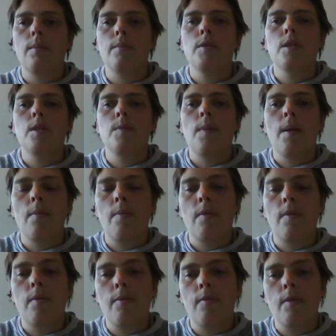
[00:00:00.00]
She spent
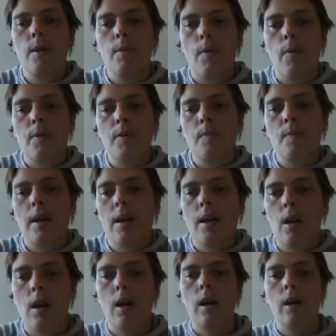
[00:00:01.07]
3 months back
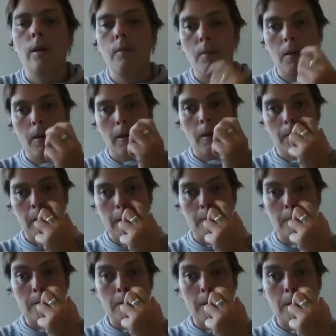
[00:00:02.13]
at home and then
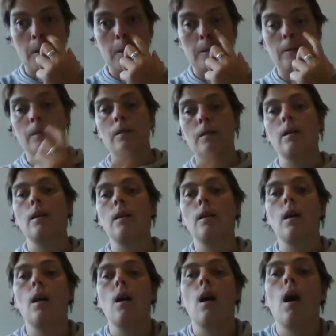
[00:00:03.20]
returned,
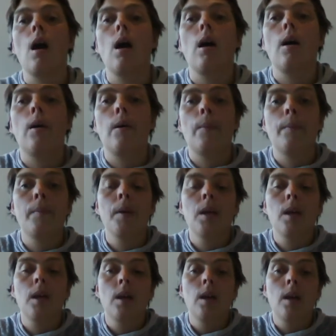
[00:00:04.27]
and
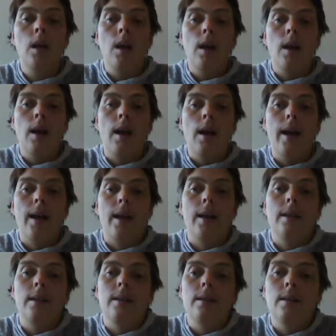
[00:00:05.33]

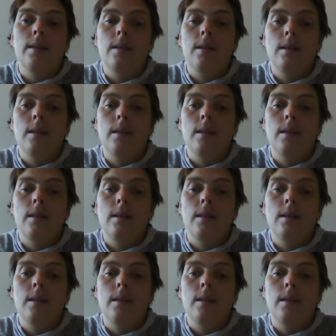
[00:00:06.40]
and